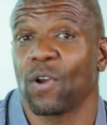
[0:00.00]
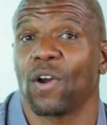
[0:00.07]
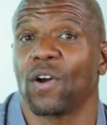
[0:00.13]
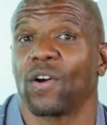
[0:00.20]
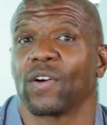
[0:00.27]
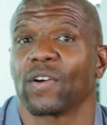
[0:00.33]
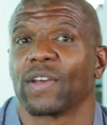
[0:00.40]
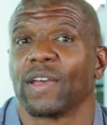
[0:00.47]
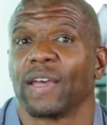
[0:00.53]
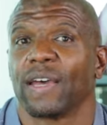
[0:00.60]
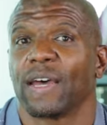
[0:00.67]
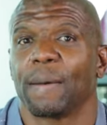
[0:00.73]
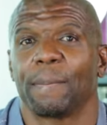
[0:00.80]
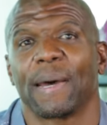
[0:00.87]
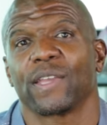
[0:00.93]
wrong
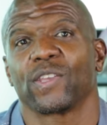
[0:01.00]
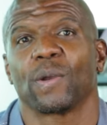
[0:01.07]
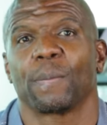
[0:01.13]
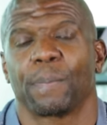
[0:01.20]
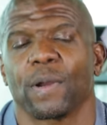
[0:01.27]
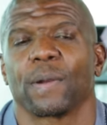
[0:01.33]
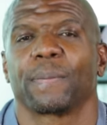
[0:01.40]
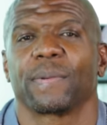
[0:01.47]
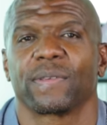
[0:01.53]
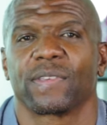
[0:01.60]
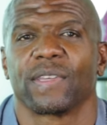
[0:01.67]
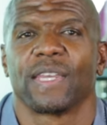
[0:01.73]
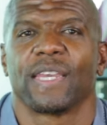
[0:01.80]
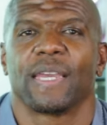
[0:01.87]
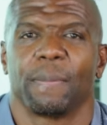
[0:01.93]
about your purpose
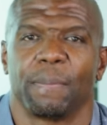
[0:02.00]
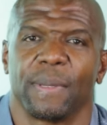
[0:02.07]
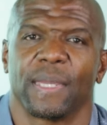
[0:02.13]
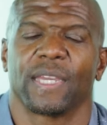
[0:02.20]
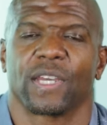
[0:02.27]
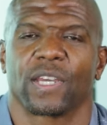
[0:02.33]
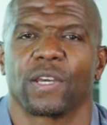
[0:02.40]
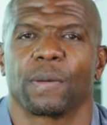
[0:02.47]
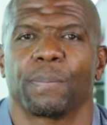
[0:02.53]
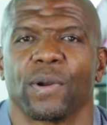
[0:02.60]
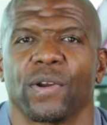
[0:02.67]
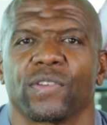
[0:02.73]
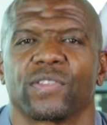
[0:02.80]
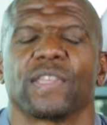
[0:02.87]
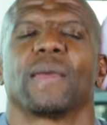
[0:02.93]
and being a good
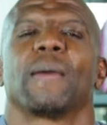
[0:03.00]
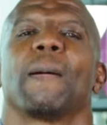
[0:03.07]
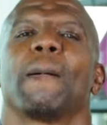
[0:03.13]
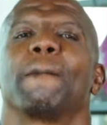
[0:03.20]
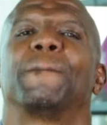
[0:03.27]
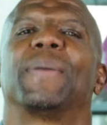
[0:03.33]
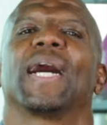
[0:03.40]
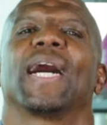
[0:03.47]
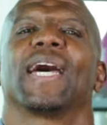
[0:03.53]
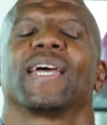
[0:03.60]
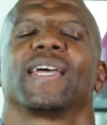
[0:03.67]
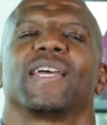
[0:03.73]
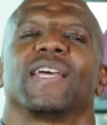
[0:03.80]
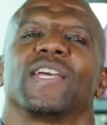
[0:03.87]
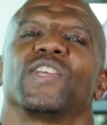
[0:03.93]
person,
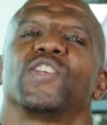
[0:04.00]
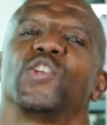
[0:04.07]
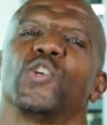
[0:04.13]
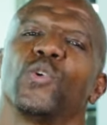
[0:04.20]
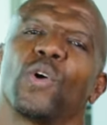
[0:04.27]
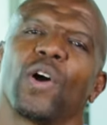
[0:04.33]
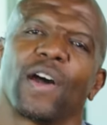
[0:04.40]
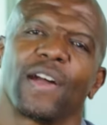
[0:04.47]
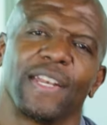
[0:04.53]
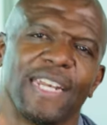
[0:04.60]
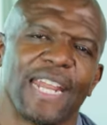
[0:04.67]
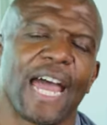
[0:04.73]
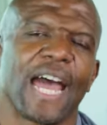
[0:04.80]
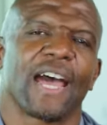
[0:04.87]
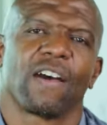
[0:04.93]
but you are
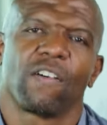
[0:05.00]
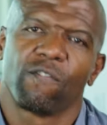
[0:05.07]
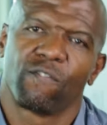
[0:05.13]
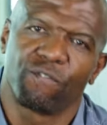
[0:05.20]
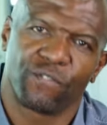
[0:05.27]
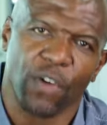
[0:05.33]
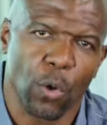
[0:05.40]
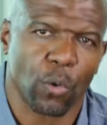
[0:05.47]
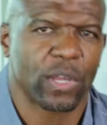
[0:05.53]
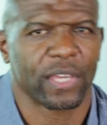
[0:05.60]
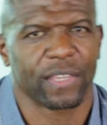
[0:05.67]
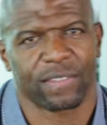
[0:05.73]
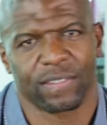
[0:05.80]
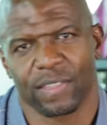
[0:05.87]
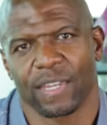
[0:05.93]
not
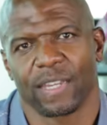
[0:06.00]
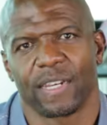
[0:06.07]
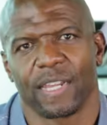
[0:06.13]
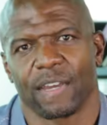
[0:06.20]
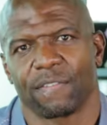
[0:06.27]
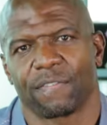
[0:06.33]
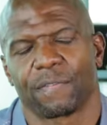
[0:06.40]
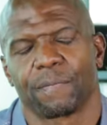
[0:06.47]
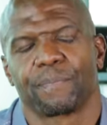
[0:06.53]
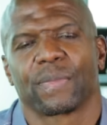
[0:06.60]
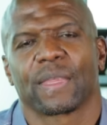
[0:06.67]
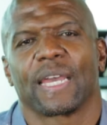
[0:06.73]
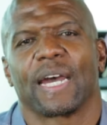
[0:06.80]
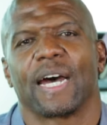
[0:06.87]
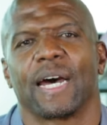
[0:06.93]
focused enough.
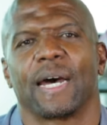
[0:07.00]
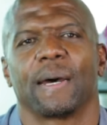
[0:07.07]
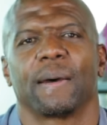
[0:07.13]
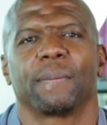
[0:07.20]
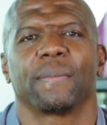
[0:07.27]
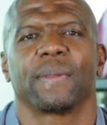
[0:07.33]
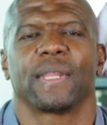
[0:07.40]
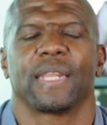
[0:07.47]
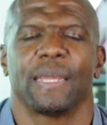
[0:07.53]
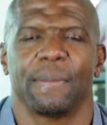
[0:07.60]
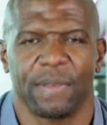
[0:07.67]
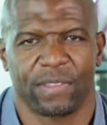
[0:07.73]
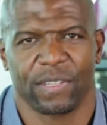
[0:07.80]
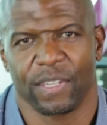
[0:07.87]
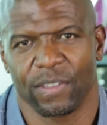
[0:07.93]
Um, let
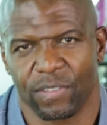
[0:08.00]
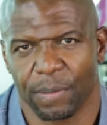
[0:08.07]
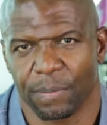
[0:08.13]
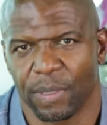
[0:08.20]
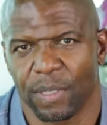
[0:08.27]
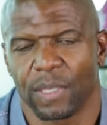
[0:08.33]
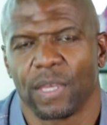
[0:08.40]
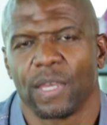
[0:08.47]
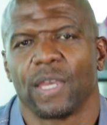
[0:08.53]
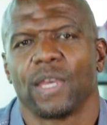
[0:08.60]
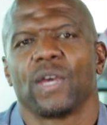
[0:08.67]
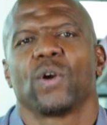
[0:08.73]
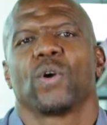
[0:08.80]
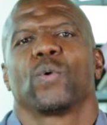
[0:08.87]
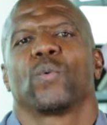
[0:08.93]
me tell you something.
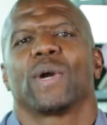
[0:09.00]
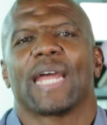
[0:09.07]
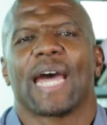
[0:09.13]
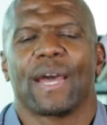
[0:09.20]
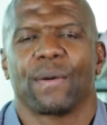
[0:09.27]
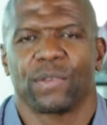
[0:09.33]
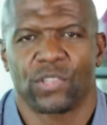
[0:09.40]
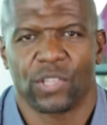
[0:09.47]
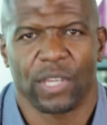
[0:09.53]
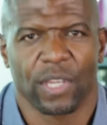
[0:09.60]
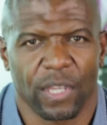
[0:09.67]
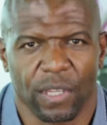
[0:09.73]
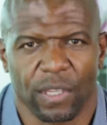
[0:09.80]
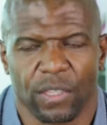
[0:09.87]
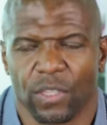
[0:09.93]
When I was
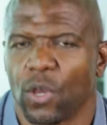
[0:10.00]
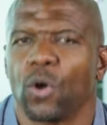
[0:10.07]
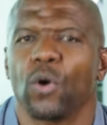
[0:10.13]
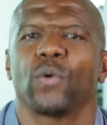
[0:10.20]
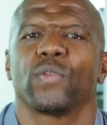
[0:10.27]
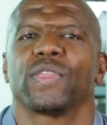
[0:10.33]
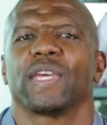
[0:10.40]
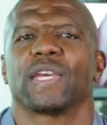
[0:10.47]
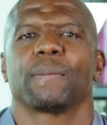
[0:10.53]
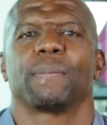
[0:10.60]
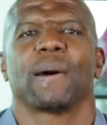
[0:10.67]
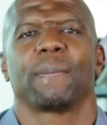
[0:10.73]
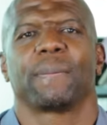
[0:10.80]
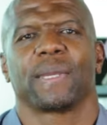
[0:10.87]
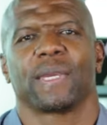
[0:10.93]
young, the whole thing
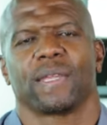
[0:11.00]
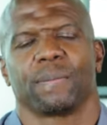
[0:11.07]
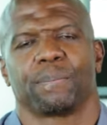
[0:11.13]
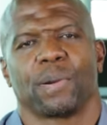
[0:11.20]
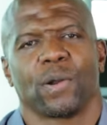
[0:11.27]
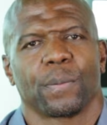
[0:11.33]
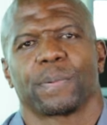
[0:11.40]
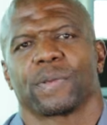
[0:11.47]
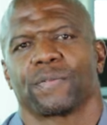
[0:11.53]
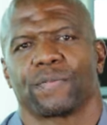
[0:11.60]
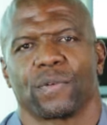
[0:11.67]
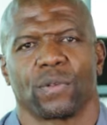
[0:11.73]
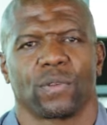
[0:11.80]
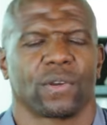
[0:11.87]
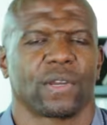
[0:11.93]
about being
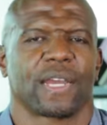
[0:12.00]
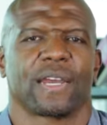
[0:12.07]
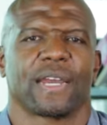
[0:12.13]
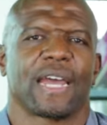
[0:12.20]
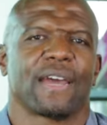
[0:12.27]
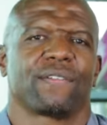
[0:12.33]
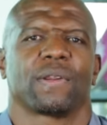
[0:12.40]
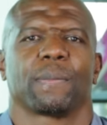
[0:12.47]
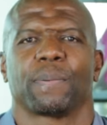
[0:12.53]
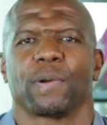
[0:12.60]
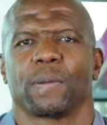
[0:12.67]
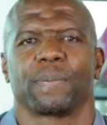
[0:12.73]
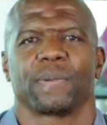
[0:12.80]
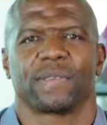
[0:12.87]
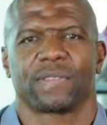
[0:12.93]
purposeful or, or having a
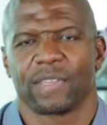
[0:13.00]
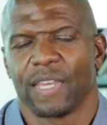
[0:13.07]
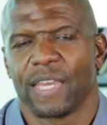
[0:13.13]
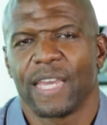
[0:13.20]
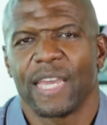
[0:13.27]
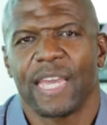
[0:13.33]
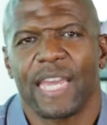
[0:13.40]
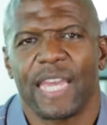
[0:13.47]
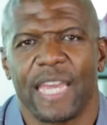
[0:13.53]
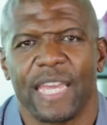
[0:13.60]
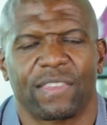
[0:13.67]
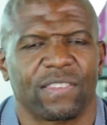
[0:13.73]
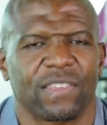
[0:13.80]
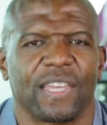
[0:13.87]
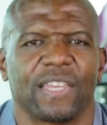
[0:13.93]
purpose,
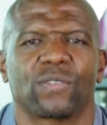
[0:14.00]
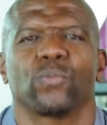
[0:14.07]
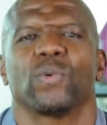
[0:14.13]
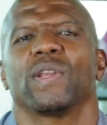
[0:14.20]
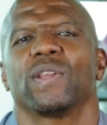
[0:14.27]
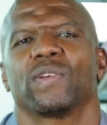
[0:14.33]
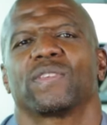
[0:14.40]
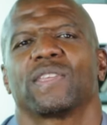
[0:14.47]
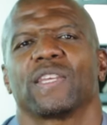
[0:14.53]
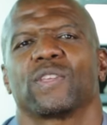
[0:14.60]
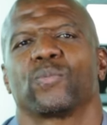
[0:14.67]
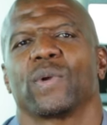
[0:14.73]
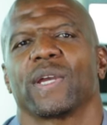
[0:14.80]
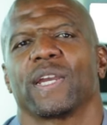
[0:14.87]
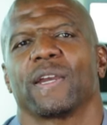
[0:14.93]
it's, it's one of those
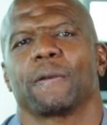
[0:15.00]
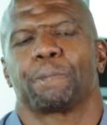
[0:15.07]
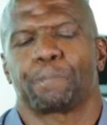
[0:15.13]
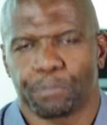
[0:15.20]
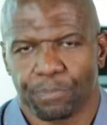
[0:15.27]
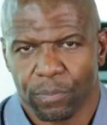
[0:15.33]
things where